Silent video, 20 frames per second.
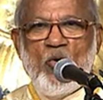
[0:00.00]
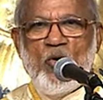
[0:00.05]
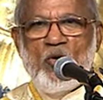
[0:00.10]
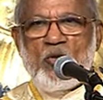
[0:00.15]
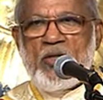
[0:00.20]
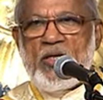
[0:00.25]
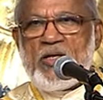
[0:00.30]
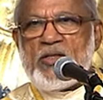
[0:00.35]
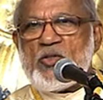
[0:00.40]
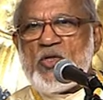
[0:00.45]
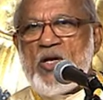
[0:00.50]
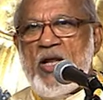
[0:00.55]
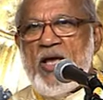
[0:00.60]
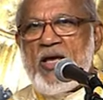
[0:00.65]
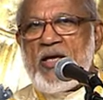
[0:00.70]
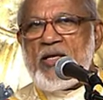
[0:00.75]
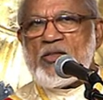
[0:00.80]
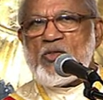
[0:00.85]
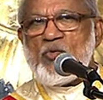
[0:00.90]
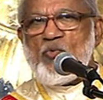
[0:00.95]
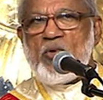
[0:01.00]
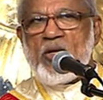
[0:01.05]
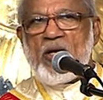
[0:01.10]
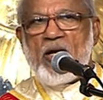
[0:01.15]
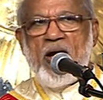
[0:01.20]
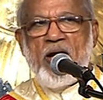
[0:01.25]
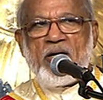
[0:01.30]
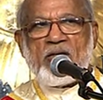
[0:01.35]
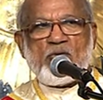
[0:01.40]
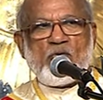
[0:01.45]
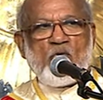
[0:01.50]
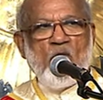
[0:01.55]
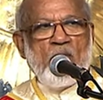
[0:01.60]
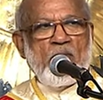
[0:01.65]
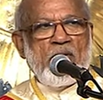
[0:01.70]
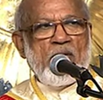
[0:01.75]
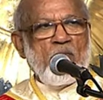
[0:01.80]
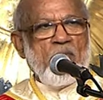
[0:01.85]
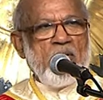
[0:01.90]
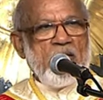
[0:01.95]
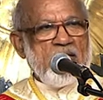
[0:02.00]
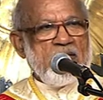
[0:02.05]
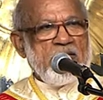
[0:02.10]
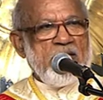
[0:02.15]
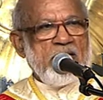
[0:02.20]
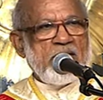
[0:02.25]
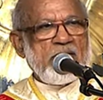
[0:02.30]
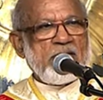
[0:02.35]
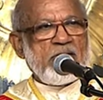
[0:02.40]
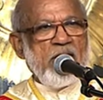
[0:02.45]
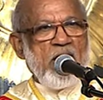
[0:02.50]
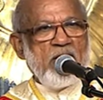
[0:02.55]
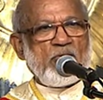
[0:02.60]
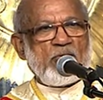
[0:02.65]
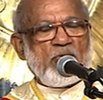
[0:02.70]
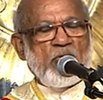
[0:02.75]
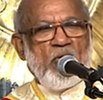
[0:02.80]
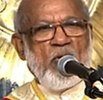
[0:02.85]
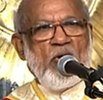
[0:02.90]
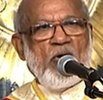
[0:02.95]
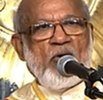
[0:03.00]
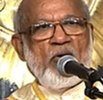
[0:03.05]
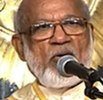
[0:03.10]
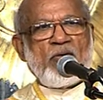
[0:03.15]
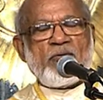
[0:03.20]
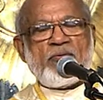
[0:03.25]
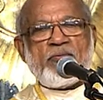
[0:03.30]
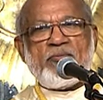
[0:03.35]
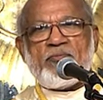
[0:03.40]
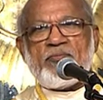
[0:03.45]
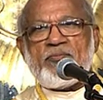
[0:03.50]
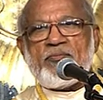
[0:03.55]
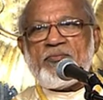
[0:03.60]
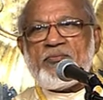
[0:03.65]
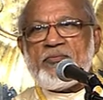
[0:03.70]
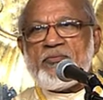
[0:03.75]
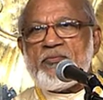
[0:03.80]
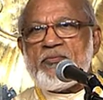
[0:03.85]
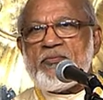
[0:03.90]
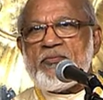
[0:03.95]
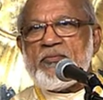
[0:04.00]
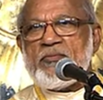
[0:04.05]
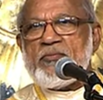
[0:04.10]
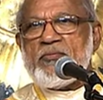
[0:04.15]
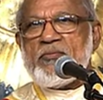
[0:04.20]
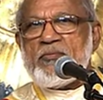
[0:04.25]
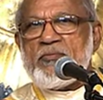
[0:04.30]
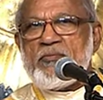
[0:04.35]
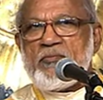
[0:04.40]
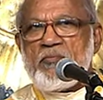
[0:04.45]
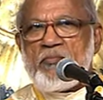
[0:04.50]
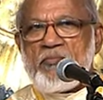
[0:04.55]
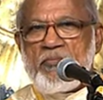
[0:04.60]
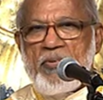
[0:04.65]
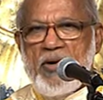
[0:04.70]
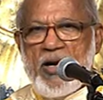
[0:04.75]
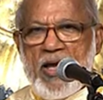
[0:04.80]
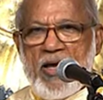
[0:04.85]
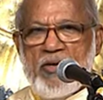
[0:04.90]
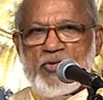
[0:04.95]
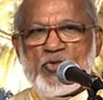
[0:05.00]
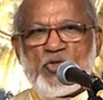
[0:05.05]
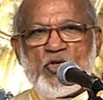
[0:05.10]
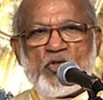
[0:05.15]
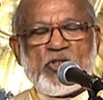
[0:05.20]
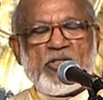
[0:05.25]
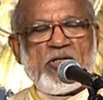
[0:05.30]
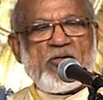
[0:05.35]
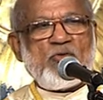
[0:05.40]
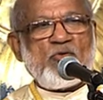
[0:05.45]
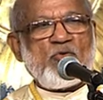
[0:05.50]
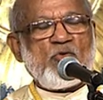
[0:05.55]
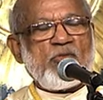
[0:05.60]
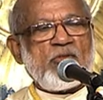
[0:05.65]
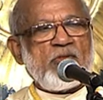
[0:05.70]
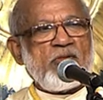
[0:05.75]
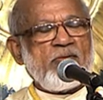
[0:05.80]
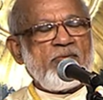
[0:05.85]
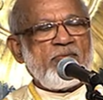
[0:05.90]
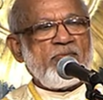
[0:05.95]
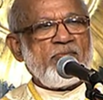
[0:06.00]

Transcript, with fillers: These days we had so many meetings and so on, prayer sessions.